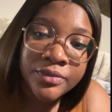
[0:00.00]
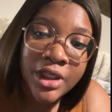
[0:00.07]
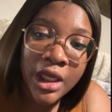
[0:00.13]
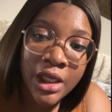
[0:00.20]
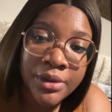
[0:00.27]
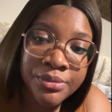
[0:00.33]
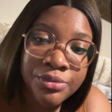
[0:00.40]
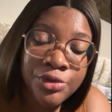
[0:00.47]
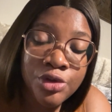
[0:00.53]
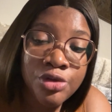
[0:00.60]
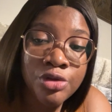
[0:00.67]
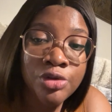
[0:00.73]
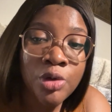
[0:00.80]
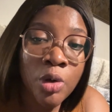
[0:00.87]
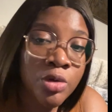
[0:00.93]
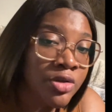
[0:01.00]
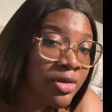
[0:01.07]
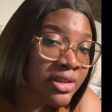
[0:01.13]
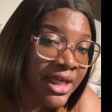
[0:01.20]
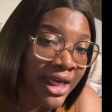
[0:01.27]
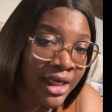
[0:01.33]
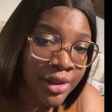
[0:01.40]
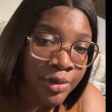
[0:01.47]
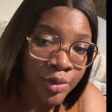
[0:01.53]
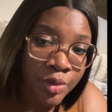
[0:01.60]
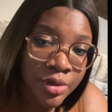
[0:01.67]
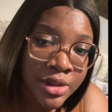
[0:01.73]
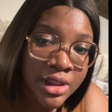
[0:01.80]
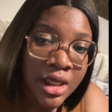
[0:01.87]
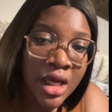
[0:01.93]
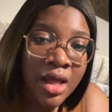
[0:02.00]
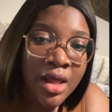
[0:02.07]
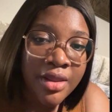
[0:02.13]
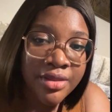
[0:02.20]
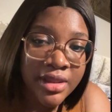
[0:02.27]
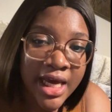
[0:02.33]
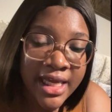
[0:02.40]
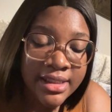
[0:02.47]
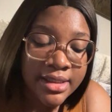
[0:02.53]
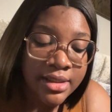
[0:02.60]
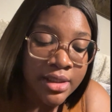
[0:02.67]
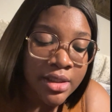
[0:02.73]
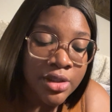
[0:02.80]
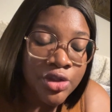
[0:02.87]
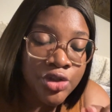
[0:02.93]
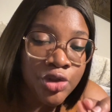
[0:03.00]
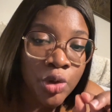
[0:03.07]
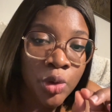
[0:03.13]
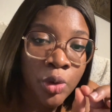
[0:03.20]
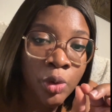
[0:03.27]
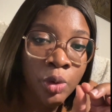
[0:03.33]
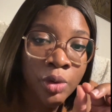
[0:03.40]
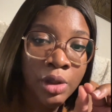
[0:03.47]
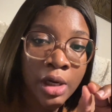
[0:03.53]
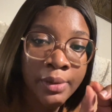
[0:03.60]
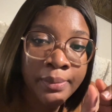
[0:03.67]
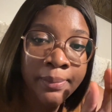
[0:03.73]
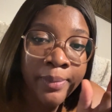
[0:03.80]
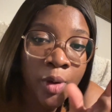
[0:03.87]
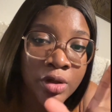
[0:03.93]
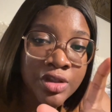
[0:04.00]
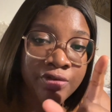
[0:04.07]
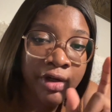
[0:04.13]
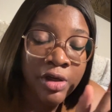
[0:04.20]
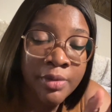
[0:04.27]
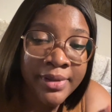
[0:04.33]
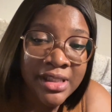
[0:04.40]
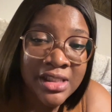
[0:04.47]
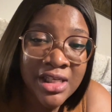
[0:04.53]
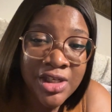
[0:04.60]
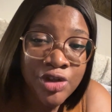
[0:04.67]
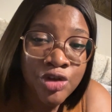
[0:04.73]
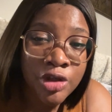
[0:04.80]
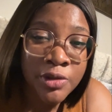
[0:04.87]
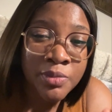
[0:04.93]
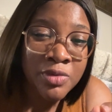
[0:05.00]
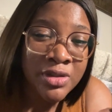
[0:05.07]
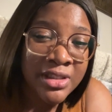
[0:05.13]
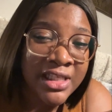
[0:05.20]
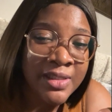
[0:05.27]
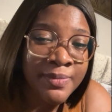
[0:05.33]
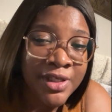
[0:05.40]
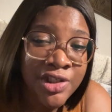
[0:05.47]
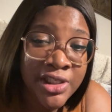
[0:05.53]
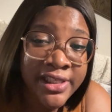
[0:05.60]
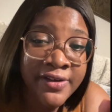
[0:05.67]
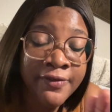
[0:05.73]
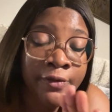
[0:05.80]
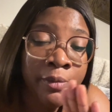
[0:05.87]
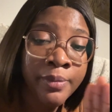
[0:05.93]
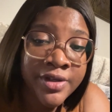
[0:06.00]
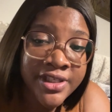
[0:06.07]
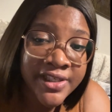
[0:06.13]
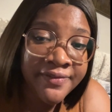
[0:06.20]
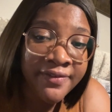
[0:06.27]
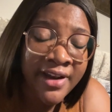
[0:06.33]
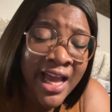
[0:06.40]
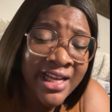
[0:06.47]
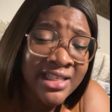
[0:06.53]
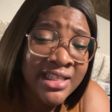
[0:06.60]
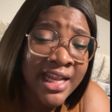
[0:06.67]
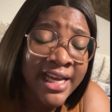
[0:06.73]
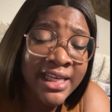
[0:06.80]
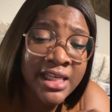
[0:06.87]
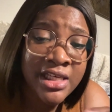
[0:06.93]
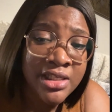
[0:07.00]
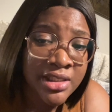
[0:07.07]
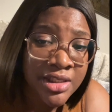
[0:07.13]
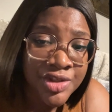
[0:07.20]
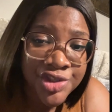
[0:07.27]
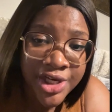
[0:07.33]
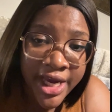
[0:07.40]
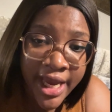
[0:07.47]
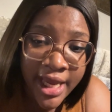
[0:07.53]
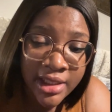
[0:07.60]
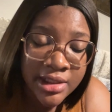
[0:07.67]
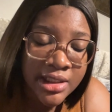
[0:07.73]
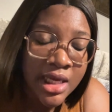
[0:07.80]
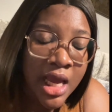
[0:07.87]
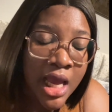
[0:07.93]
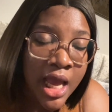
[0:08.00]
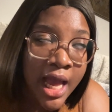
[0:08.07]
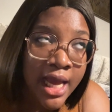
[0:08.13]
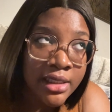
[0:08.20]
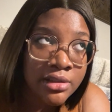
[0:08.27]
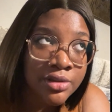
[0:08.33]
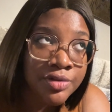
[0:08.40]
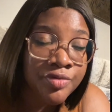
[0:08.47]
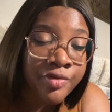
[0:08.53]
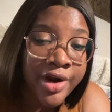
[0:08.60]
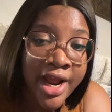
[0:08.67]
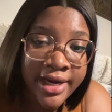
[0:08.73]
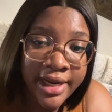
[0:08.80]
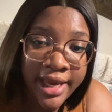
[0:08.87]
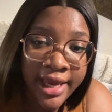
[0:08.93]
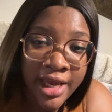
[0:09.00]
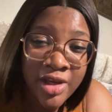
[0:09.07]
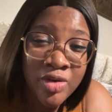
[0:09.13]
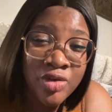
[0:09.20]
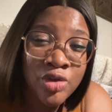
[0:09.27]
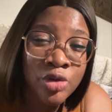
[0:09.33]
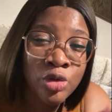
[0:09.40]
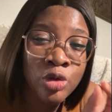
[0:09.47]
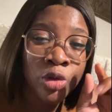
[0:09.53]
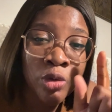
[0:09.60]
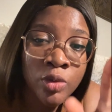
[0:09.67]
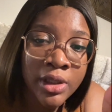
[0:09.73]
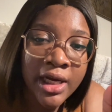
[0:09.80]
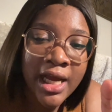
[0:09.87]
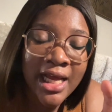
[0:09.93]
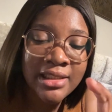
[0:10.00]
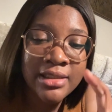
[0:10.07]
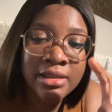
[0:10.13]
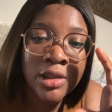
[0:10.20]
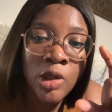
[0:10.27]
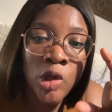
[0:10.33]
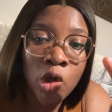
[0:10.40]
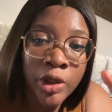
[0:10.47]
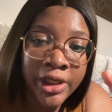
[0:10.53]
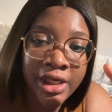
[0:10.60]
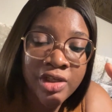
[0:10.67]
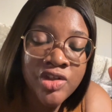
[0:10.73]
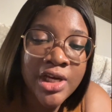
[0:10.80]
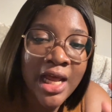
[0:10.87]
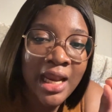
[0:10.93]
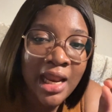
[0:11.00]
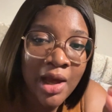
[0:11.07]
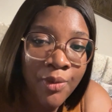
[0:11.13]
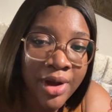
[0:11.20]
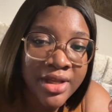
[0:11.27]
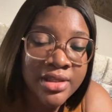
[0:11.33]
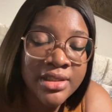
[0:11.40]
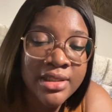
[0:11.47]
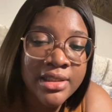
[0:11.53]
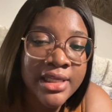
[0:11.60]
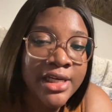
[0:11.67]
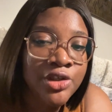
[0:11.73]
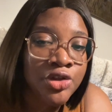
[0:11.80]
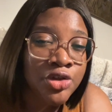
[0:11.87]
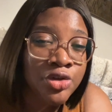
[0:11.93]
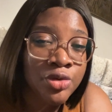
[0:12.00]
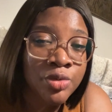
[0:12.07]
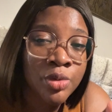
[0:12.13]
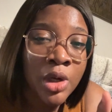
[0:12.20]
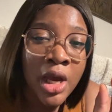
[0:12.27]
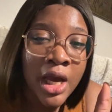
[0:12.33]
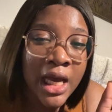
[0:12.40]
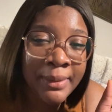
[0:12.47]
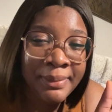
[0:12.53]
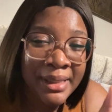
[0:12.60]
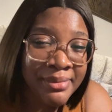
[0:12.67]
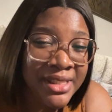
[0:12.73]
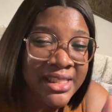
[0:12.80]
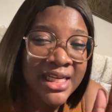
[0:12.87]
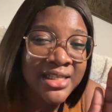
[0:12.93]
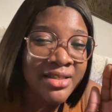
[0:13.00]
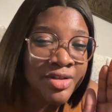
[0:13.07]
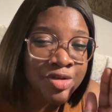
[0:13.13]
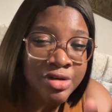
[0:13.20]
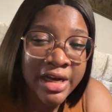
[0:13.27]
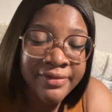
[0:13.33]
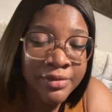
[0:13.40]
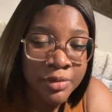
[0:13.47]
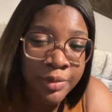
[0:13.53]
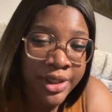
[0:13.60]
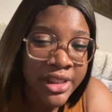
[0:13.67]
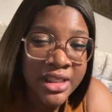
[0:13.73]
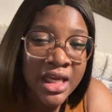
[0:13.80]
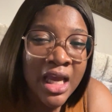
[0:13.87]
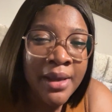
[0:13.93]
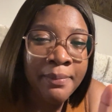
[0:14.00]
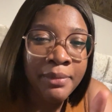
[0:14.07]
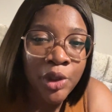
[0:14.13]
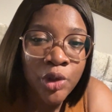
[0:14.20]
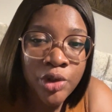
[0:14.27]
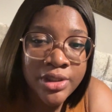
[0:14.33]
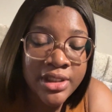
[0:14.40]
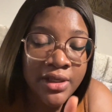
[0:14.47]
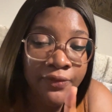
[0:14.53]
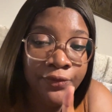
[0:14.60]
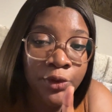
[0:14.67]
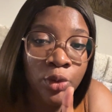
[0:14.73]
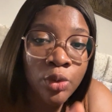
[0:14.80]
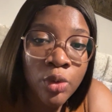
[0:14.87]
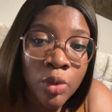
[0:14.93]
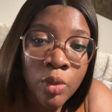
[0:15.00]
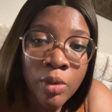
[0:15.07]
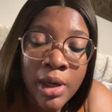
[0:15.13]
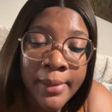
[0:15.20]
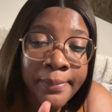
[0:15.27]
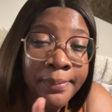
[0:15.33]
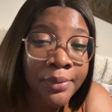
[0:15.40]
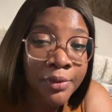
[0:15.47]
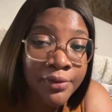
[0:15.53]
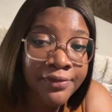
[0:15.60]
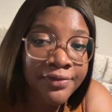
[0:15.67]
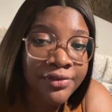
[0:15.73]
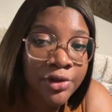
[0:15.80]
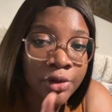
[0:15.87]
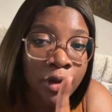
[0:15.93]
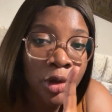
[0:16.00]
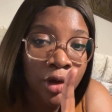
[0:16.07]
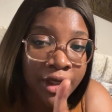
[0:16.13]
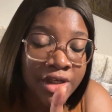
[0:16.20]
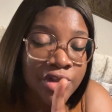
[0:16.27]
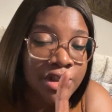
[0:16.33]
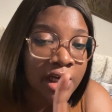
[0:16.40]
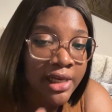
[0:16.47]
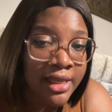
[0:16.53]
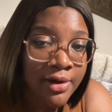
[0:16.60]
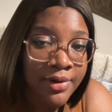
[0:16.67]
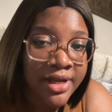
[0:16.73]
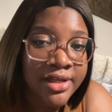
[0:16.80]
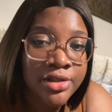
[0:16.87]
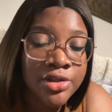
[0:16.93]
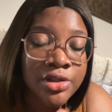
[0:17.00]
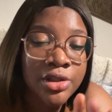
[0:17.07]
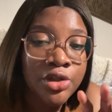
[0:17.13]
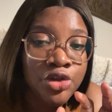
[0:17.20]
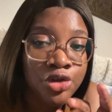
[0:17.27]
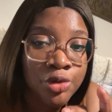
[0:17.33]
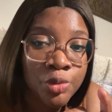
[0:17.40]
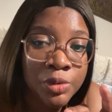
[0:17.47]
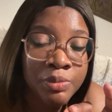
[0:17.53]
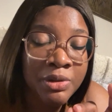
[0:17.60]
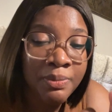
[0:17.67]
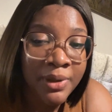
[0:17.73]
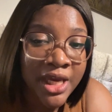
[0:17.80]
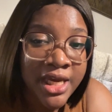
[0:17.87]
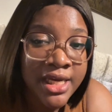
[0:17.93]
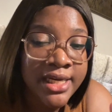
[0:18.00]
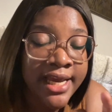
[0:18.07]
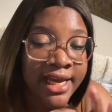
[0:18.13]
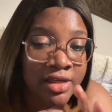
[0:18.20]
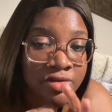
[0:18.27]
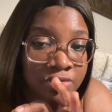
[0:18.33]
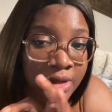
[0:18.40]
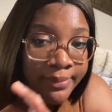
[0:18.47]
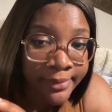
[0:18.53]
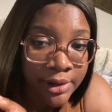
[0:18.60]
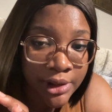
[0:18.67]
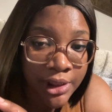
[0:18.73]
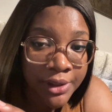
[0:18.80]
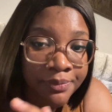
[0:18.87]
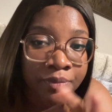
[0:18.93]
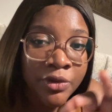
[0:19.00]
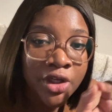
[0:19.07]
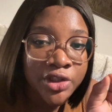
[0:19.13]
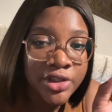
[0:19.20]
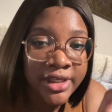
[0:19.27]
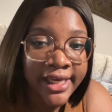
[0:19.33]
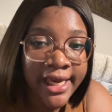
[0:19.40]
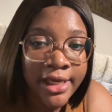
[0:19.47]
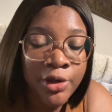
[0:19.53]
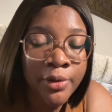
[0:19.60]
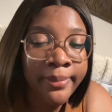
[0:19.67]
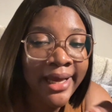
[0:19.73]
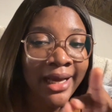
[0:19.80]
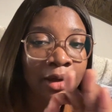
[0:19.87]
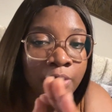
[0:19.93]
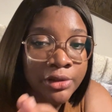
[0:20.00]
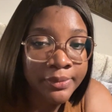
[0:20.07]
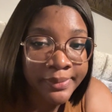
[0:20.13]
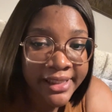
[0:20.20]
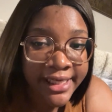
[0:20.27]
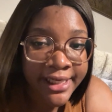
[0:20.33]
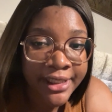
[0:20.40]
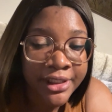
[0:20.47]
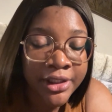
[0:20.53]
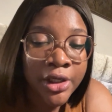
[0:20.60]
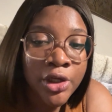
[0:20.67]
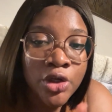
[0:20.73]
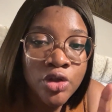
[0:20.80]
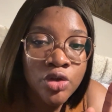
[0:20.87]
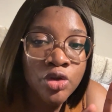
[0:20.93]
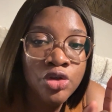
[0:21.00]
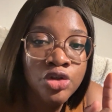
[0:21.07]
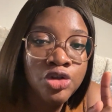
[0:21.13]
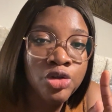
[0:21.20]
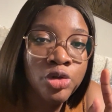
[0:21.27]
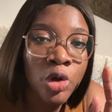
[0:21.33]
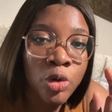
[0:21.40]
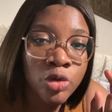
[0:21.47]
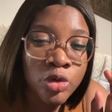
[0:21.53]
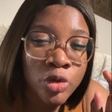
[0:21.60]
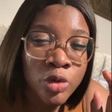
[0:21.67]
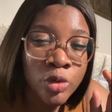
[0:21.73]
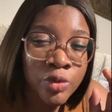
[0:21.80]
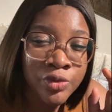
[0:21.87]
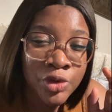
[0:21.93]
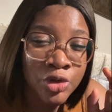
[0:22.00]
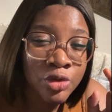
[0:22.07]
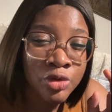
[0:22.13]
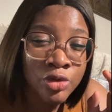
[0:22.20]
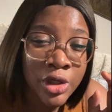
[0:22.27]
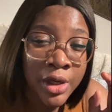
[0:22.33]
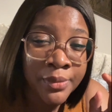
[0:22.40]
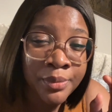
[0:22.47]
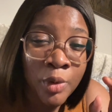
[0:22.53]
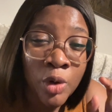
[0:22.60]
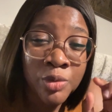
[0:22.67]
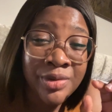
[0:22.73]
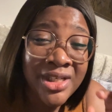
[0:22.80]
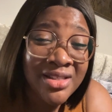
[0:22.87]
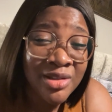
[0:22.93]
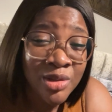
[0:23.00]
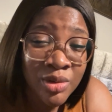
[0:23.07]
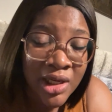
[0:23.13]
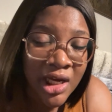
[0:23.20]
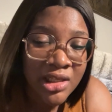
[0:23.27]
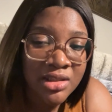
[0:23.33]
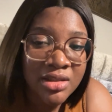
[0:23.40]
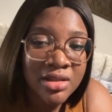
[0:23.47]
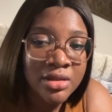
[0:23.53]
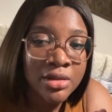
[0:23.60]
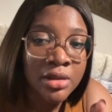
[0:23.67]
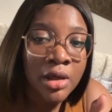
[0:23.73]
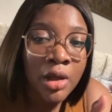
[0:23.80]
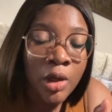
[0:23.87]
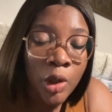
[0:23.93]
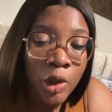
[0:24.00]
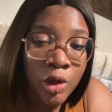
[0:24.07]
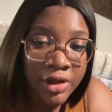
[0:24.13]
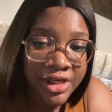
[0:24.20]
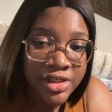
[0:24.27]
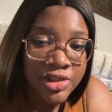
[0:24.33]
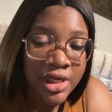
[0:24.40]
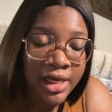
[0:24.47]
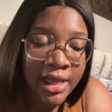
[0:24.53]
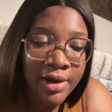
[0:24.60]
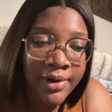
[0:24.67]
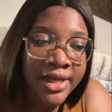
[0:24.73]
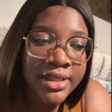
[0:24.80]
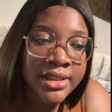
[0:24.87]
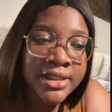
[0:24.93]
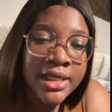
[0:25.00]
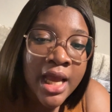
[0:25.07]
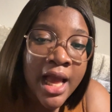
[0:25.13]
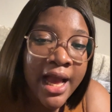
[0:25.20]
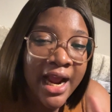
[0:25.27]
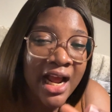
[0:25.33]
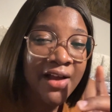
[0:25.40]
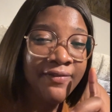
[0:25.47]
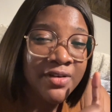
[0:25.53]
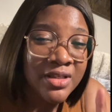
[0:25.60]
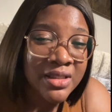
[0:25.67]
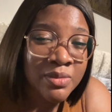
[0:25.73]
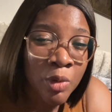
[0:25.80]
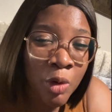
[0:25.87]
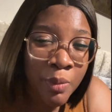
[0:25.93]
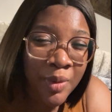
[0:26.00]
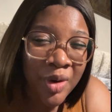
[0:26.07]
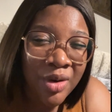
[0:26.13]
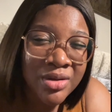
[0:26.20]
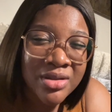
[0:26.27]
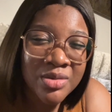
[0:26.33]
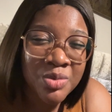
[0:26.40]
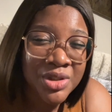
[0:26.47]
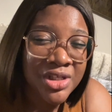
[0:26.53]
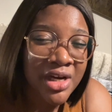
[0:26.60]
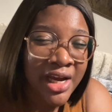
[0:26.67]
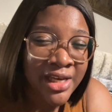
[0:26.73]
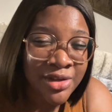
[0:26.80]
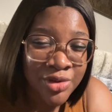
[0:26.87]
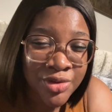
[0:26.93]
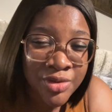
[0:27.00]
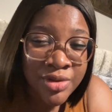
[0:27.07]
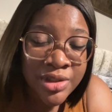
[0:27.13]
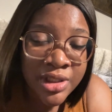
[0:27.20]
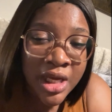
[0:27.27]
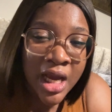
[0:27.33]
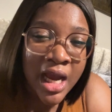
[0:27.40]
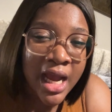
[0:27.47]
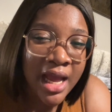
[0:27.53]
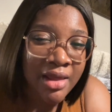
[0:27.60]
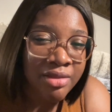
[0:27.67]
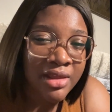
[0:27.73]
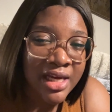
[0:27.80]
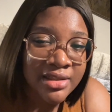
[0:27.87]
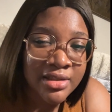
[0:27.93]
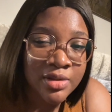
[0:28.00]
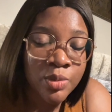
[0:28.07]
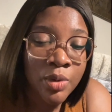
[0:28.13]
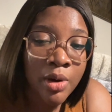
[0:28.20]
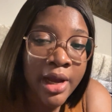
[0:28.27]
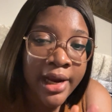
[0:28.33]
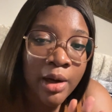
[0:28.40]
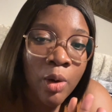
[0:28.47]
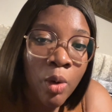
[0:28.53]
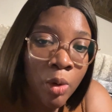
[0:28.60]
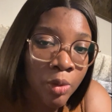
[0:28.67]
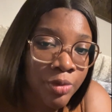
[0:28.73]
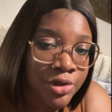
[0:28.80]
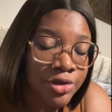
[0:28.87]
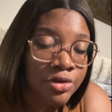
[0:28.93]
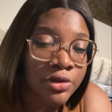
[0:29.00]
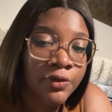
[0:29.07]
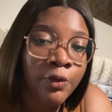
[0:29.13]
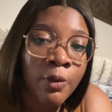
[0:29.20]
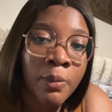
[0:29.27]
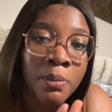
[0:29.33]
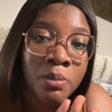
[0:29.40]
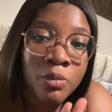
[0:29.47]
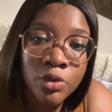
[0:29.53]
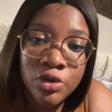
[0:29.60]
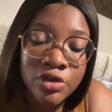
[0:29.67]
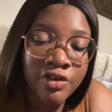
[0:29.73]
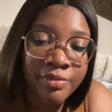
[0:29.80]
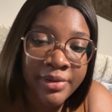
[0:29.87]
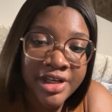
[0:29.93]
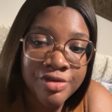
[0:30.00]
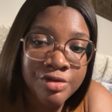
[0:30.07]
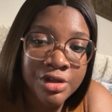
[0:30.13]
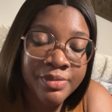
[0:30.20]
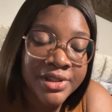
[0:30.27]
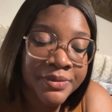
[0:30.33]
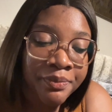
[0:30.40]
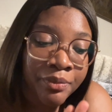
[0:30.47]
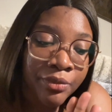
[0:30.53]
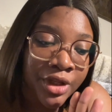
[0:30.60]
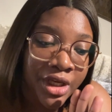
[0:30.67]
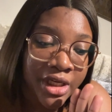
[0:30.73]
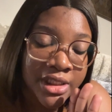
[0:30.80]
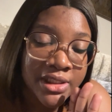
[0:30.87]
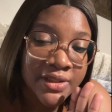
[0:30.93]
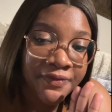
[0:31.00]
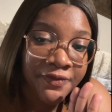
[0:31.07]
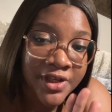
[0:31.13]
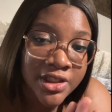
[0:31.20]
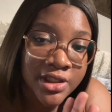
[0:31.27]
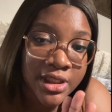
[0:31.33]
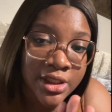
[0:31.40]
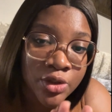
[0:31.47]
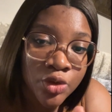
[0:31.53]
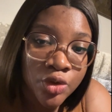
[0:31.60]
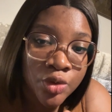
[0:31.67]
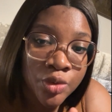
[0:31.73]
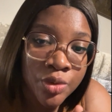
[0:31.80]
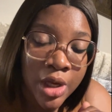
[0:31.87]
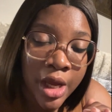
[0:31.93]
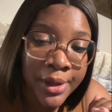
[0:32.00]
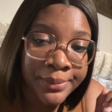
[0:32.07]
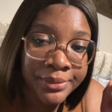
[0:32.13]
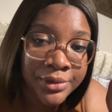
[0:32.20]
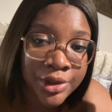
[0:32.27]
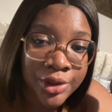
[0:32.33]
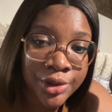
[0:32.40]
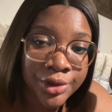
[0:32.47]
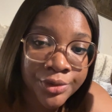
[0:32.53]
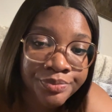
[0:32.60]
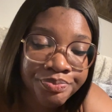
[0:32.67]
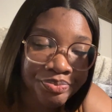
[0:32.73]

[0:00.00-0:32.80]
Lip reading: You should also take note that your box recommendation, most especially for budget flights like EasyJet and Ryanair, you should look at the luggage allowance that you are permitted to travel with, because if you go above the luggage allowance, you would be paying extra money to get your bag on a plane. So you should always look at the luggage allowance. I have a small box which I use, and that is what I always use for most of my trips. It fits into the